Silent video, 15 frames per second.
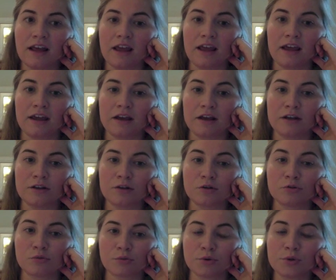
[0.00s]
and
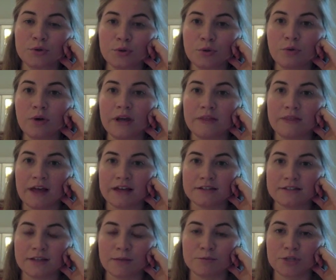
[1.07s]
grew in that
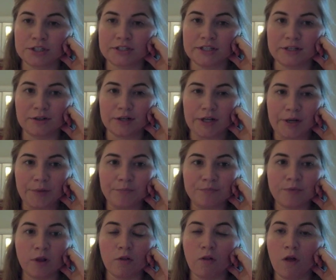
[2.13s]
subject area,
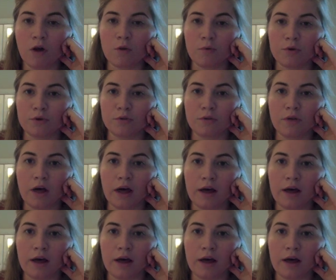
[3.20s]
along with